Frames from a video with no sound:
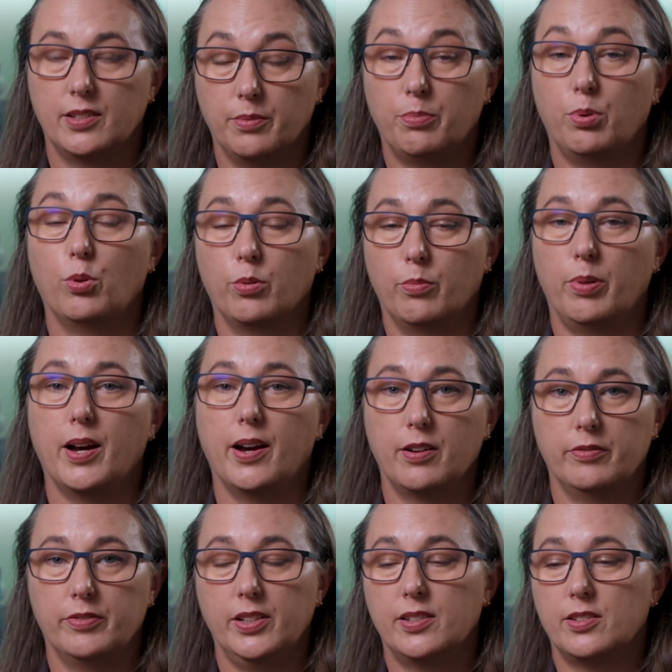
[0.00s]
an important part
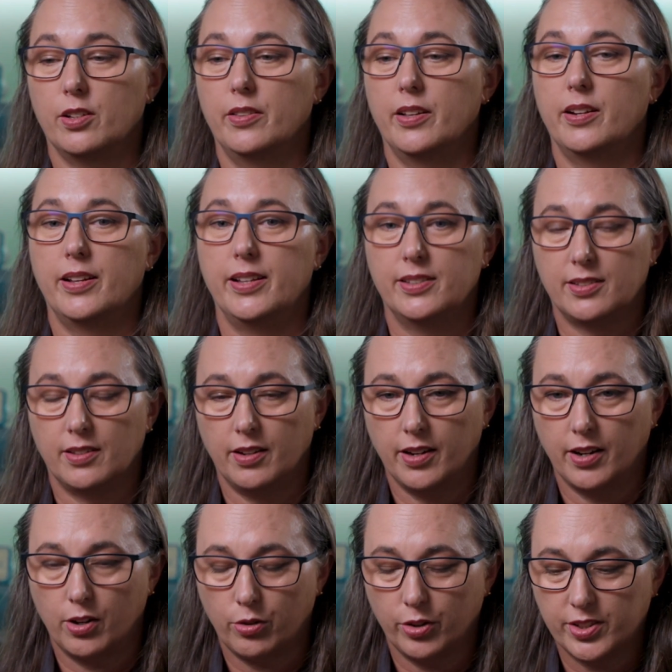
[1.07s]
of it so that it's
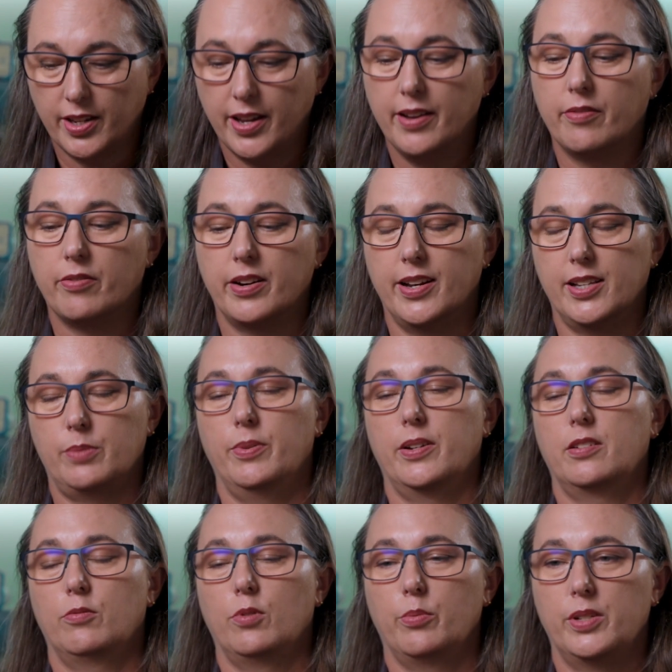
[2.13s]
across every aspect
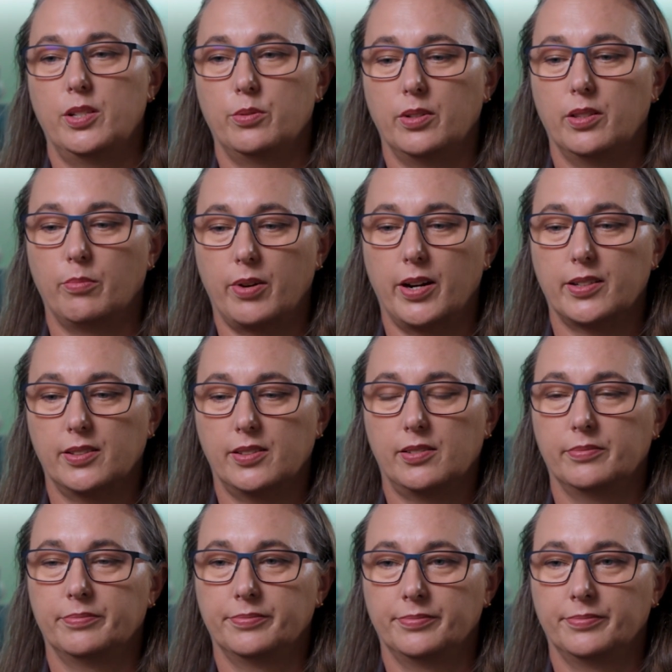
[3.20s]
of what we do in the practice.